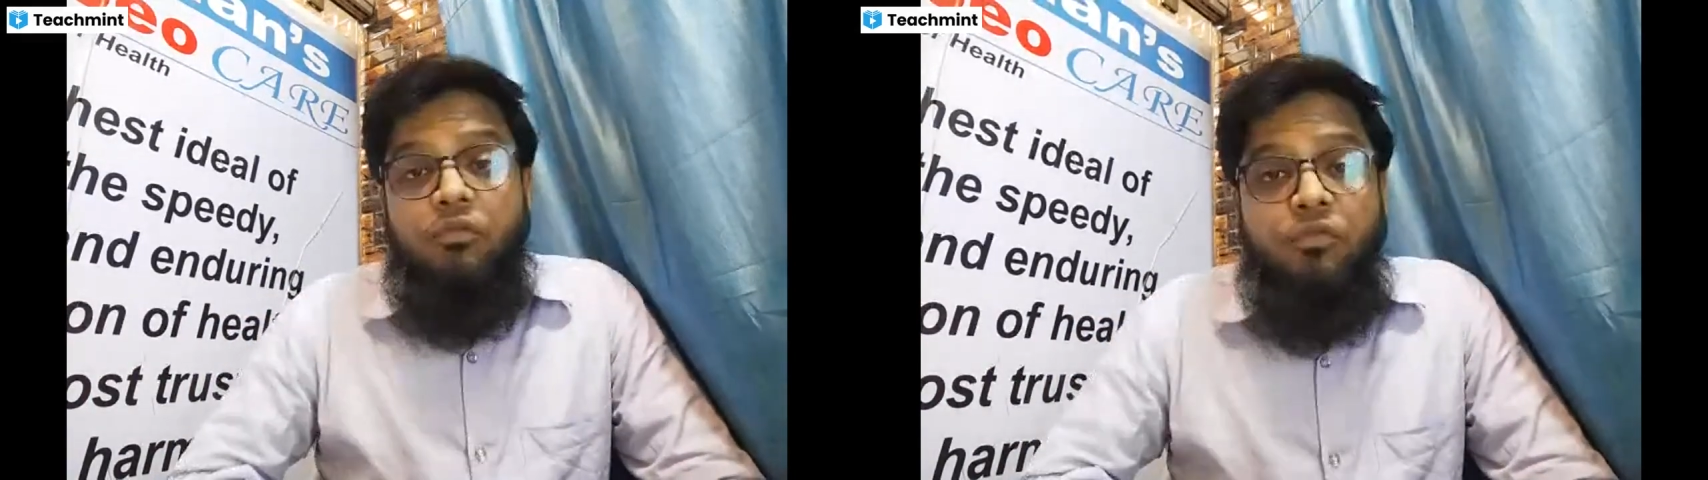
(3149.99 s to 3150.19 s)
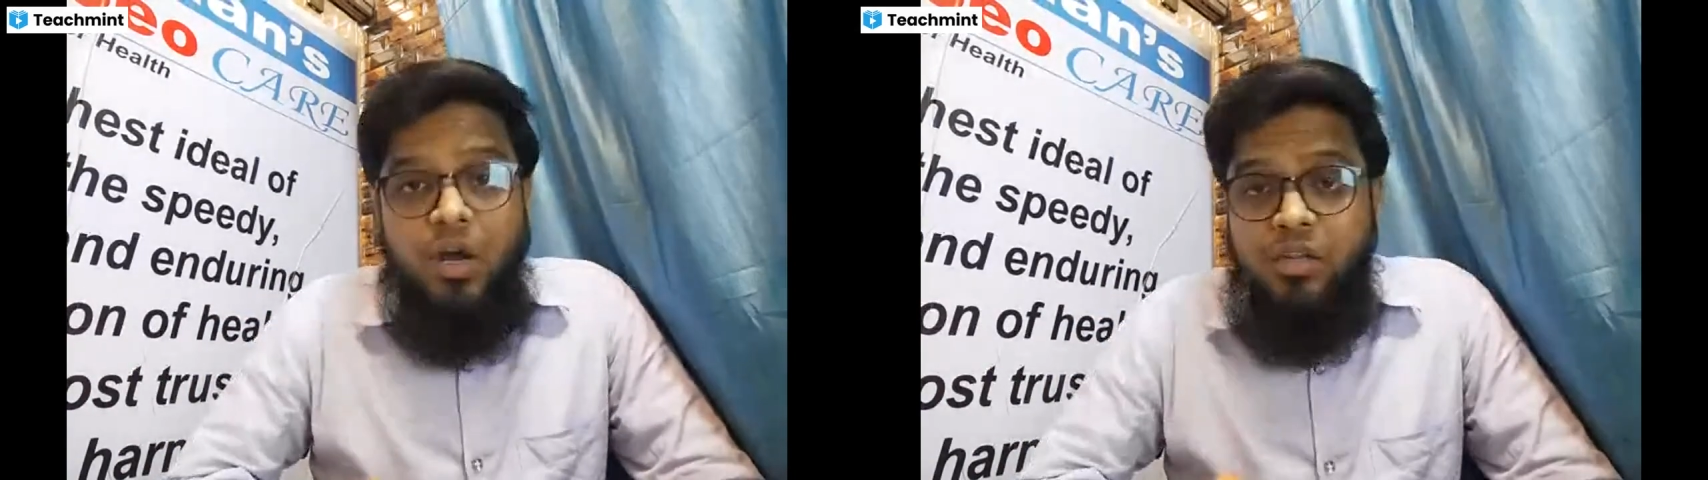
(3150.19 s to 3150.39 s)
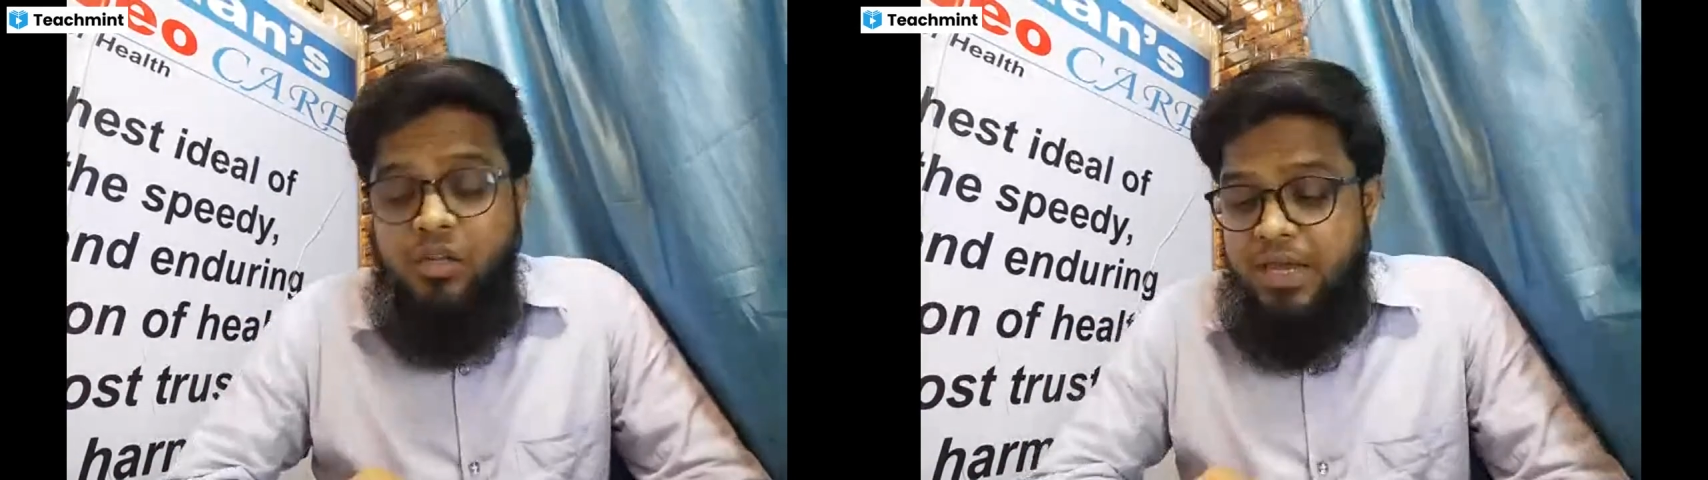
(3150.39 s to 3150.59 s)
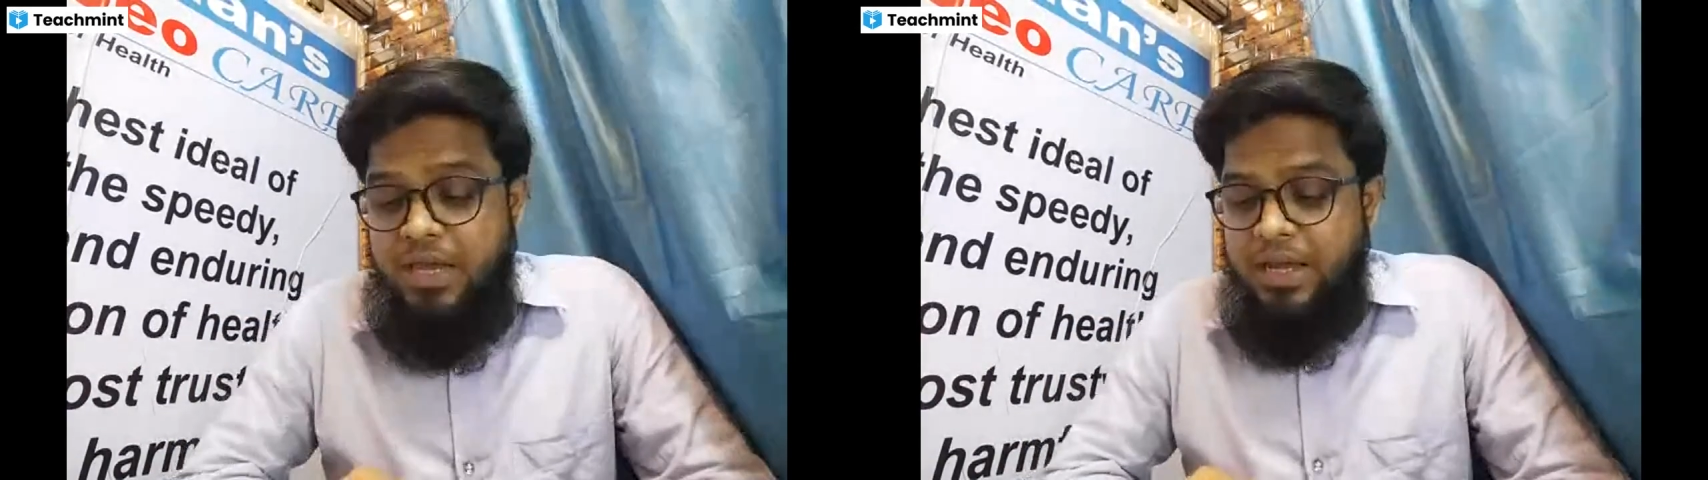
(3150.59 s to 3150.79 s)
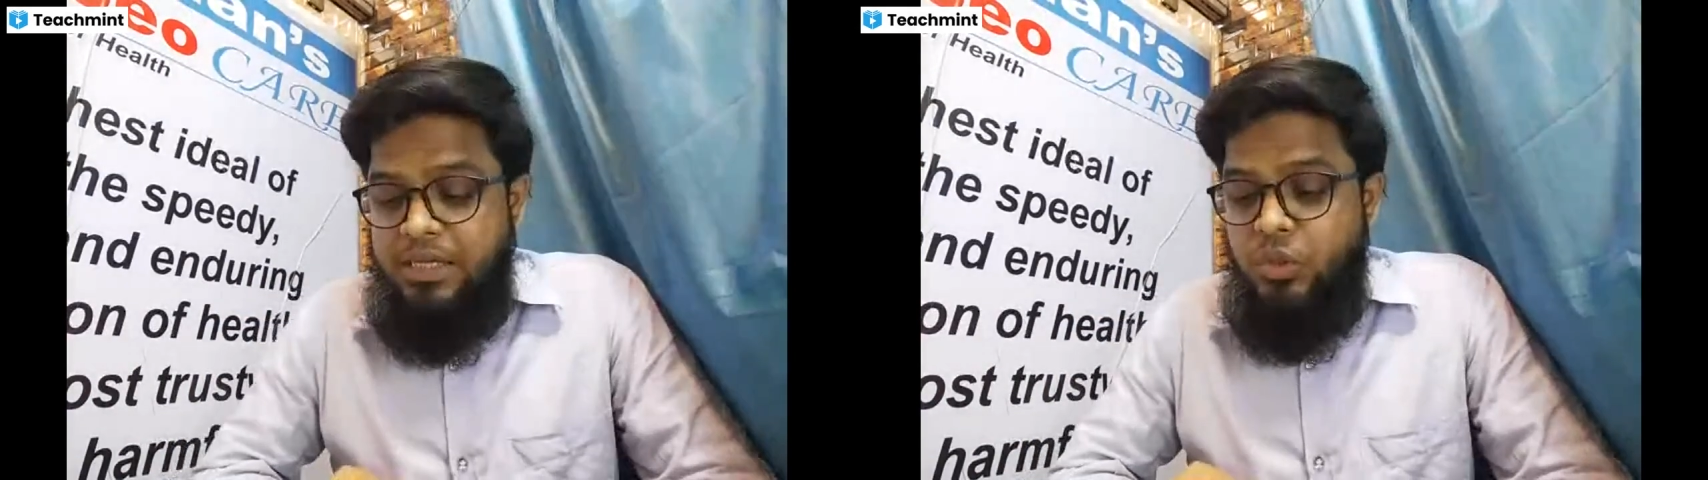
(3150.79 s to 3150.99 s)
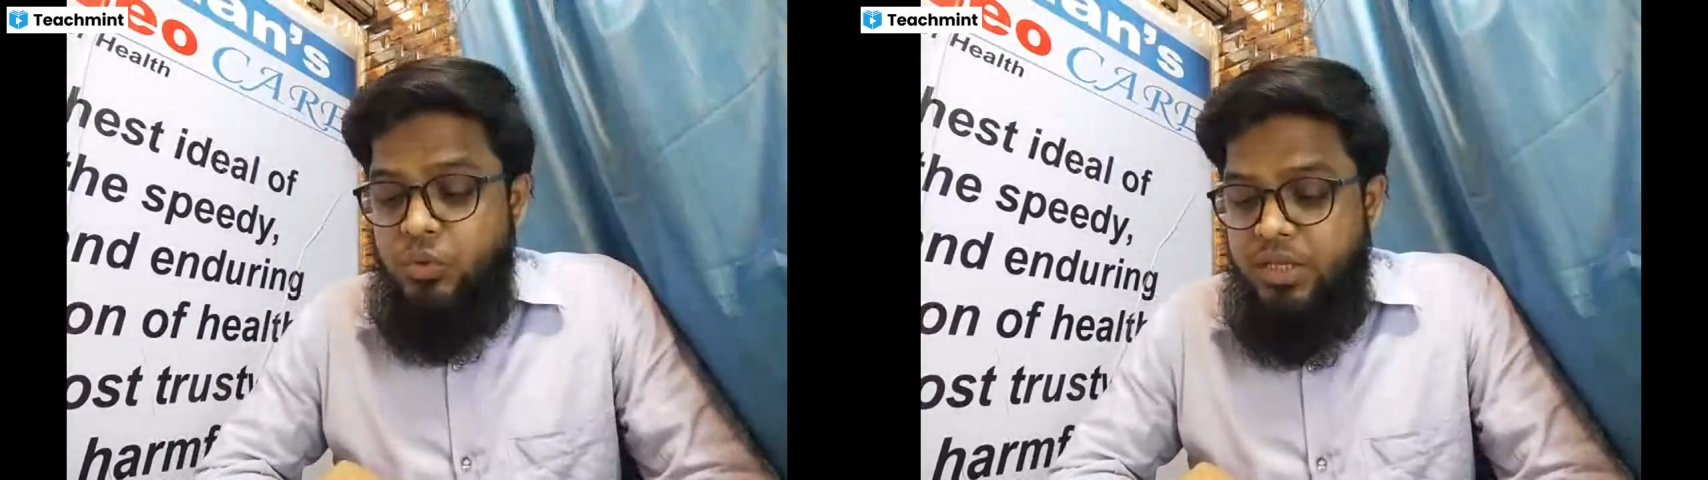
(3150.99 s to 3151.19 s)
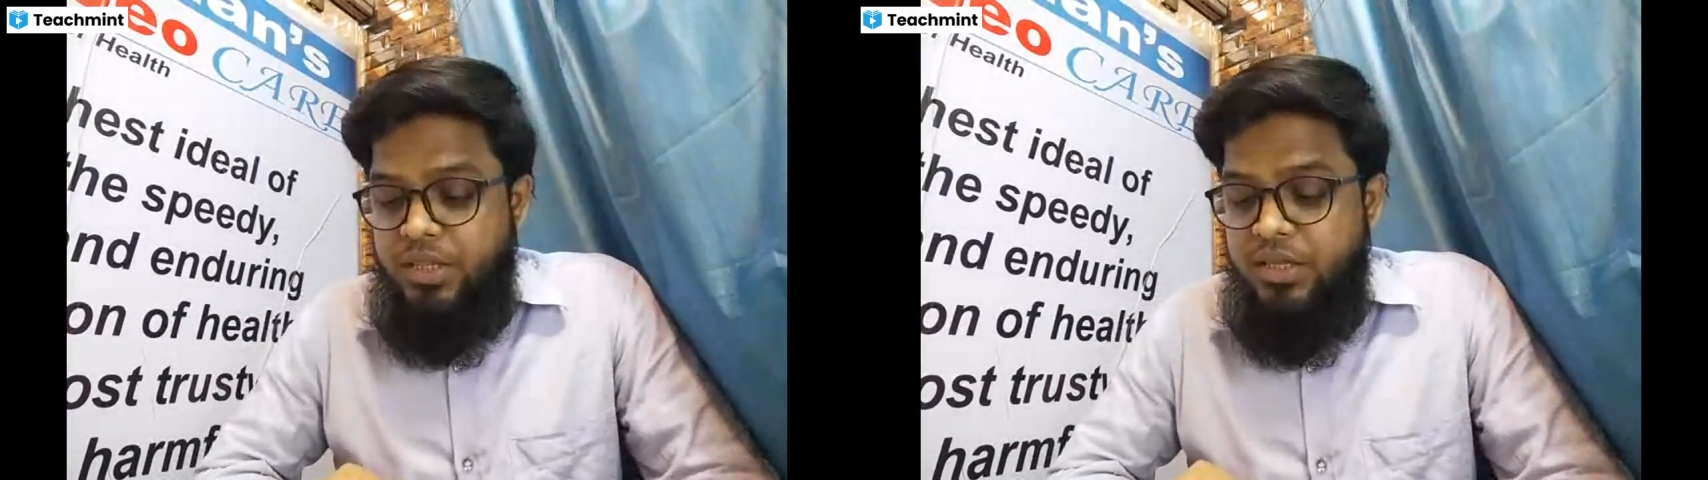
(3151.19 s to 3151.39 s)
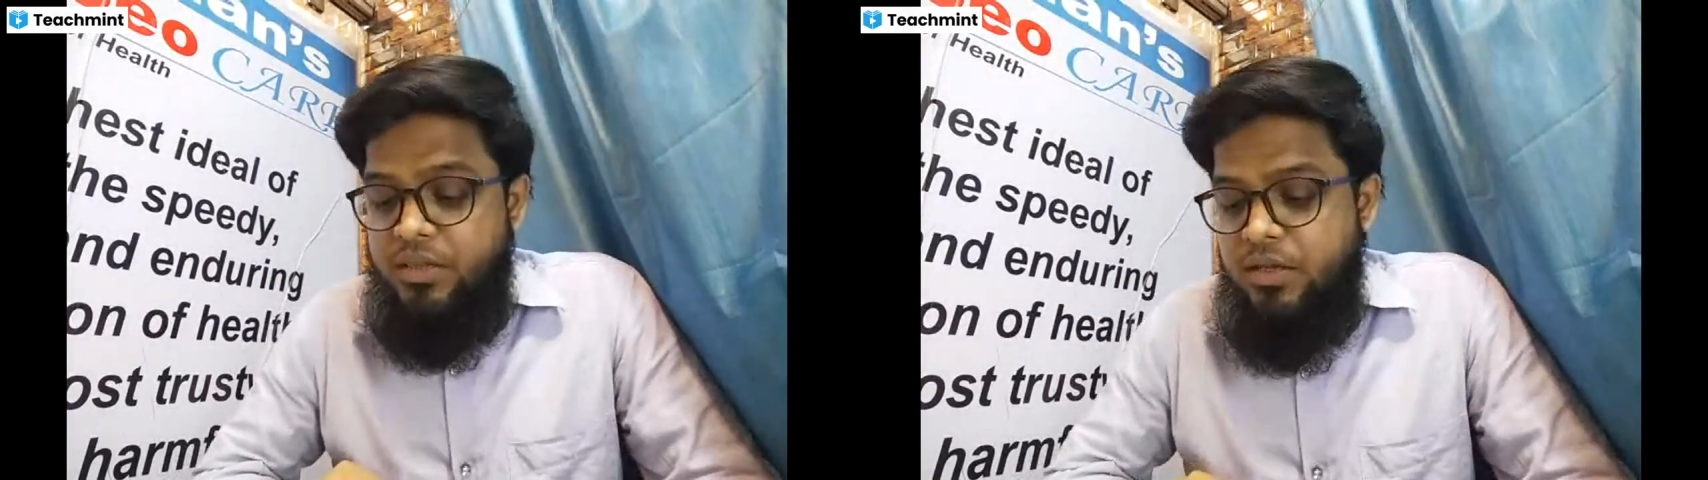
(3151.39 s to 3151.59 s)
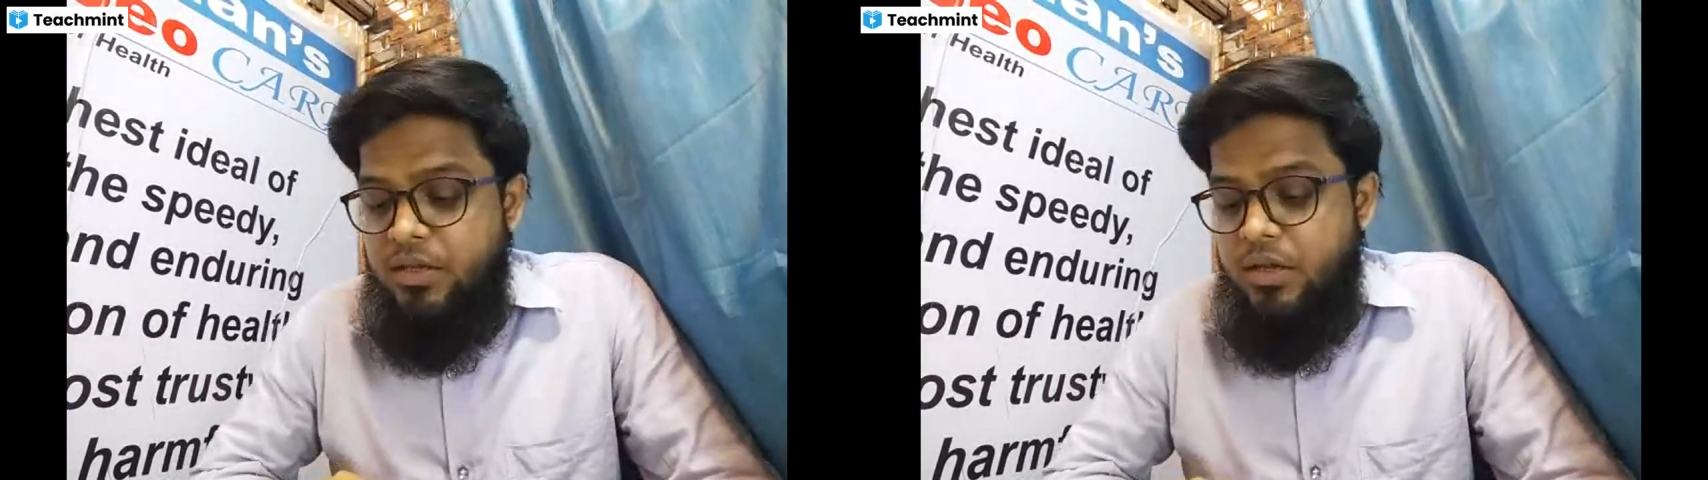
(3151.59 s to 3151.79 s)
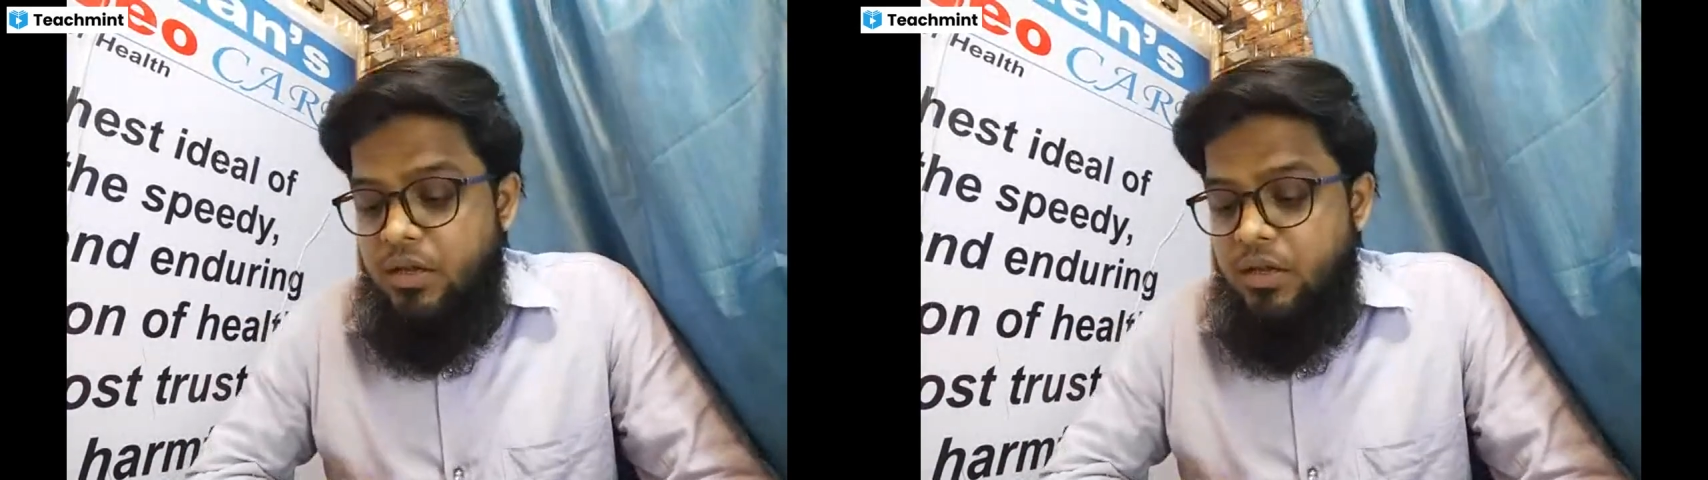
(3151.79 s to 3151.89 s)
worse of the acute disease,